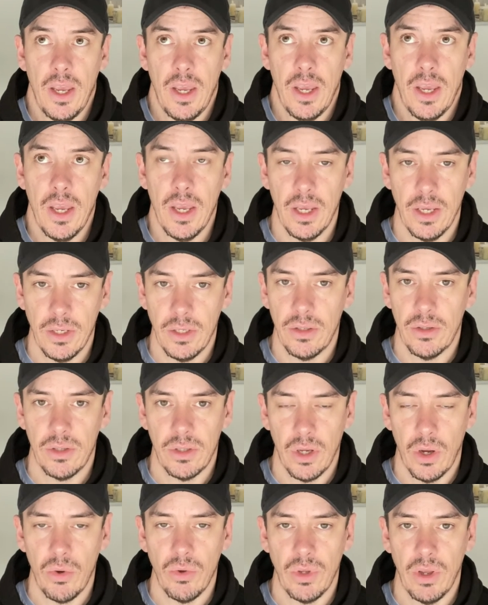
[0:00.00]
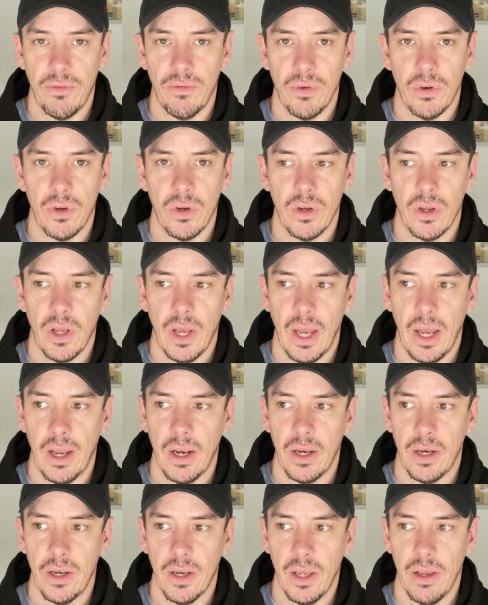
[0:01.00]
is so different.
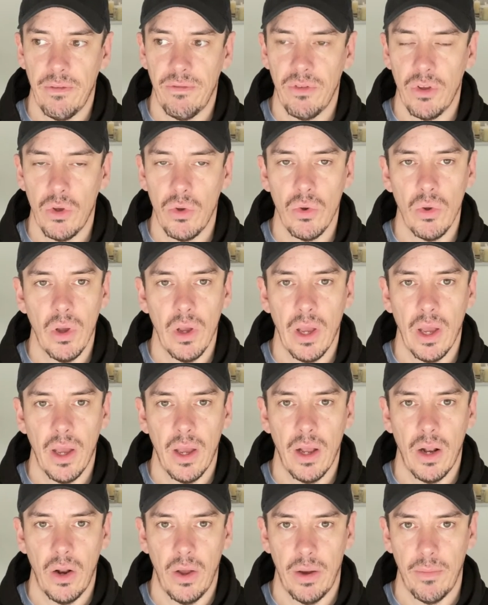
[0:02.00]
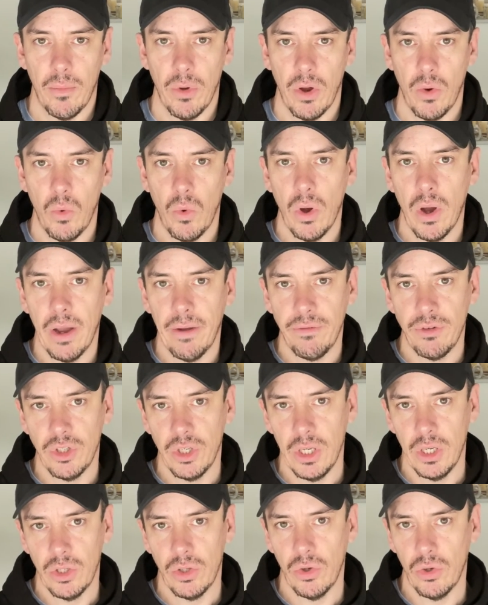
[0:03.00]
And if you, like my wife,
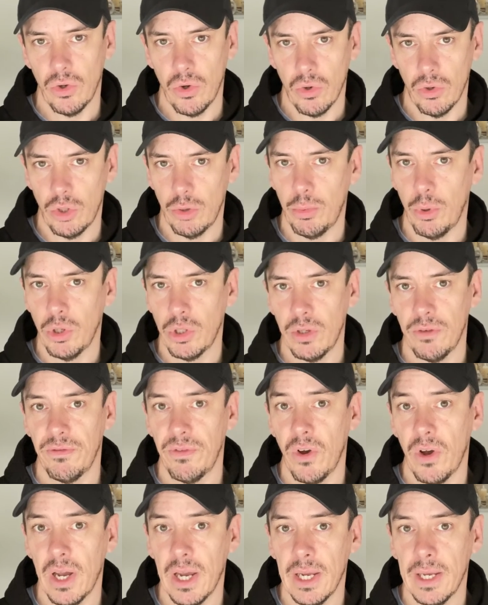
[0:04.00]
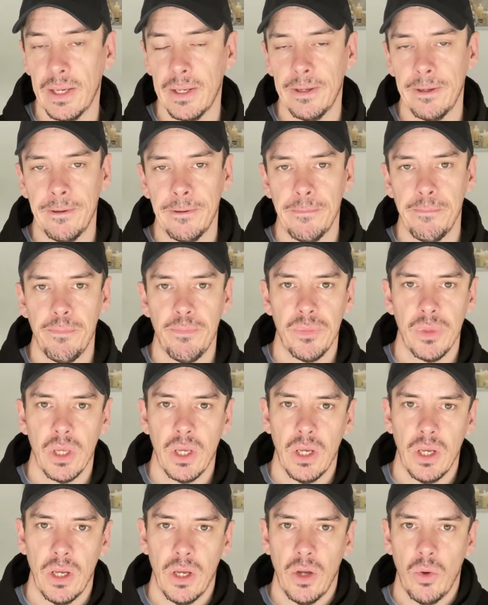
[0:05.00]
she's got Spotify.
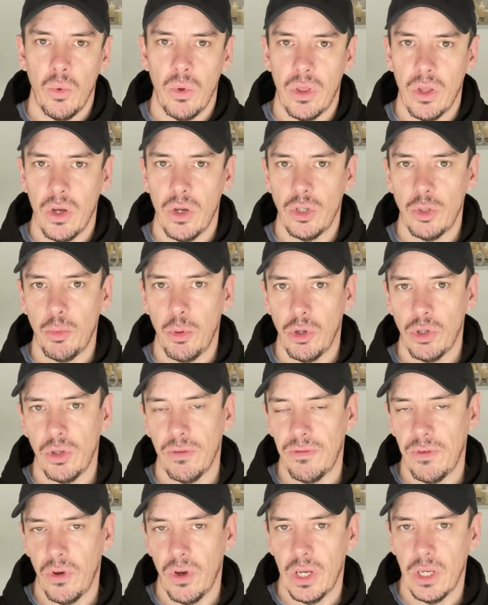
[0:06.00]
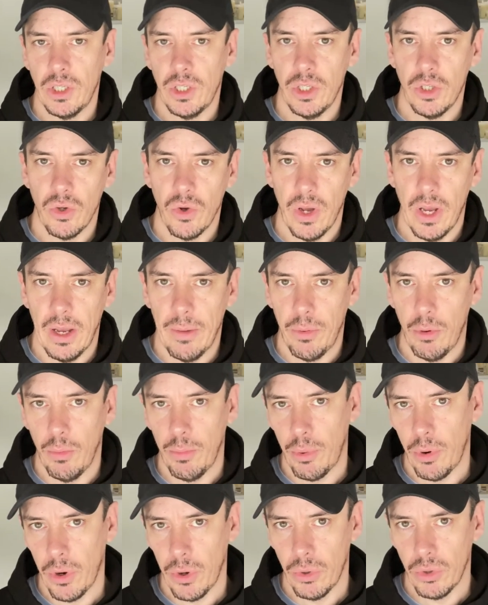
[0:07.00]
With her Spotify, she's got AirPod
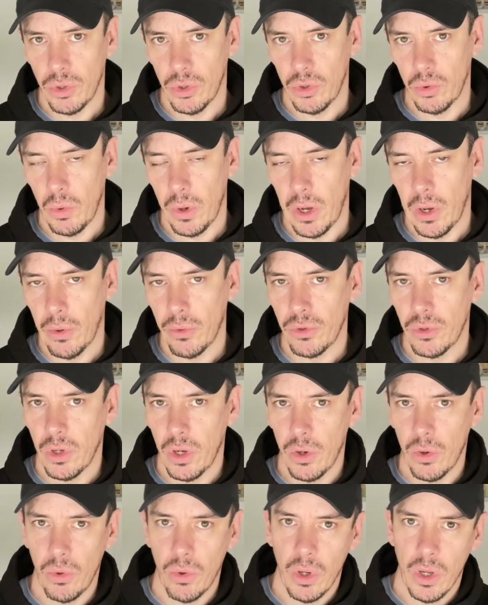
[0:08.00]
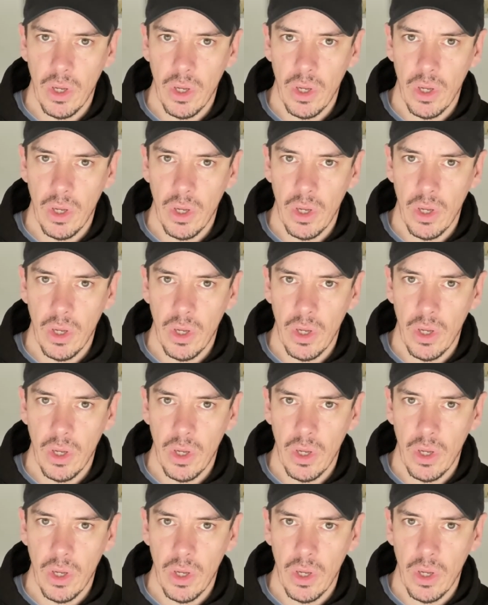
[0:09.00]
Pros as well. So